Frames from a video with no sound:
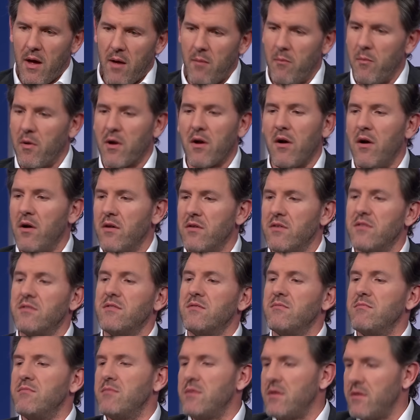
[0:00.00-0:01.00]

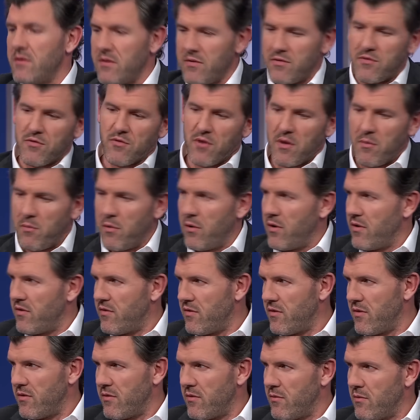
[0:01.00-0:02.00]
because there's 3
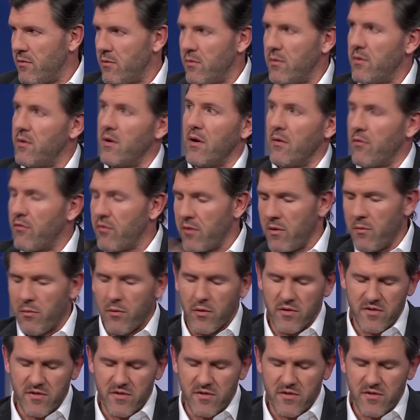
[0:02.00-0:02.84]
points, three